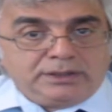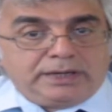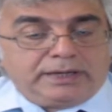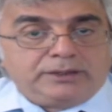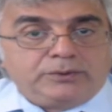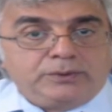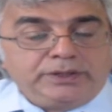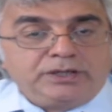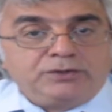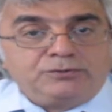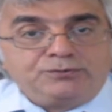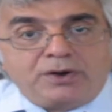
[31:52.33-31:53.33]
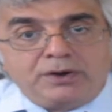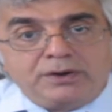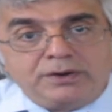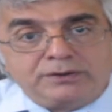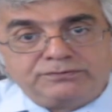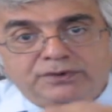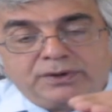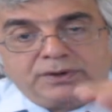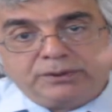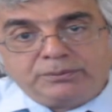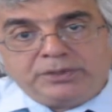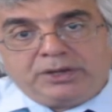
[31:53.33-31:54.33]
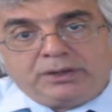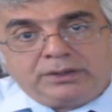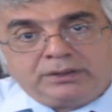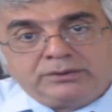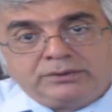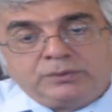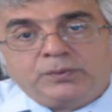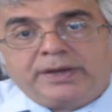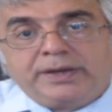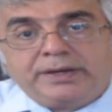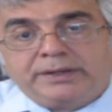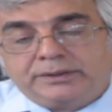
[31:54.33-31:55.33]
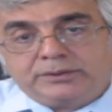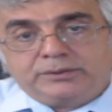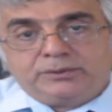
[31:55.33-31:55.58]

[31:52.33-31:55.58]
and going far, far beyond where